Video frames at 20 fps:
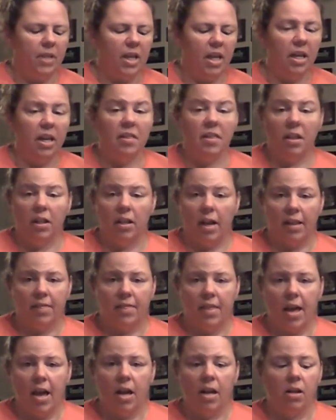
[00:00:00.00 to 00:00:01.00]
anything
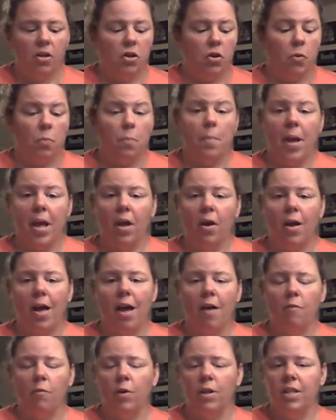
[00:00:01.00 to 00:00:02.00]
like that, your mail. I
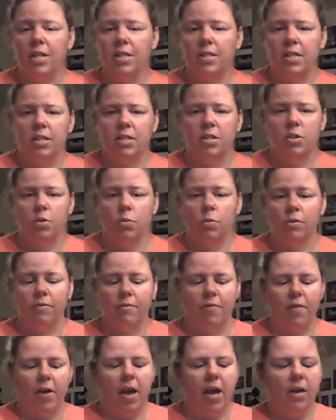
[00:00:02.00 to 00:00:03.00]
have one that says sort
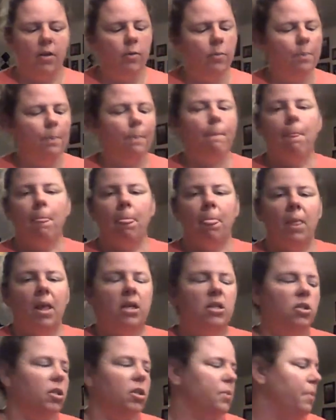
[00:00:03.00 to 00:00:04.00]
and file.
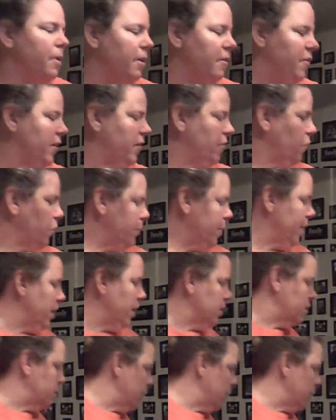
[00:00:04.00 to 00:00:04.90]
So it's perfect for mail